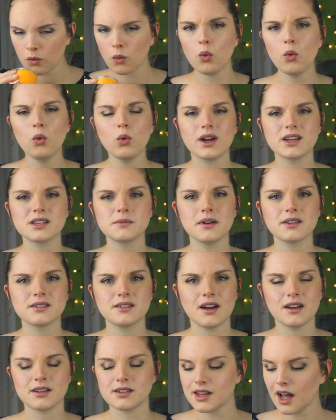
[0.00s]
Oh, that smells
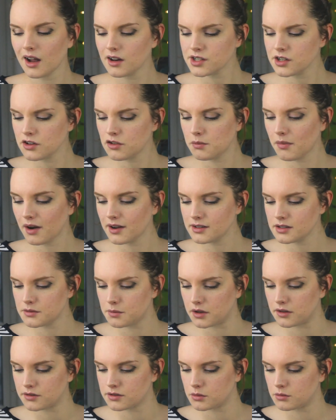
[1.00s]
nice. That actually reminds
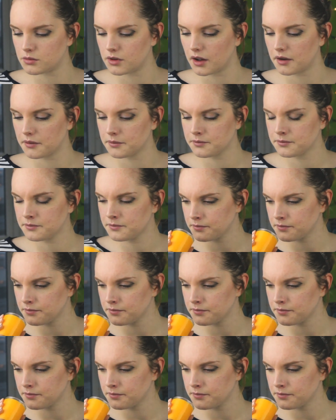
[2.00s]
me of something.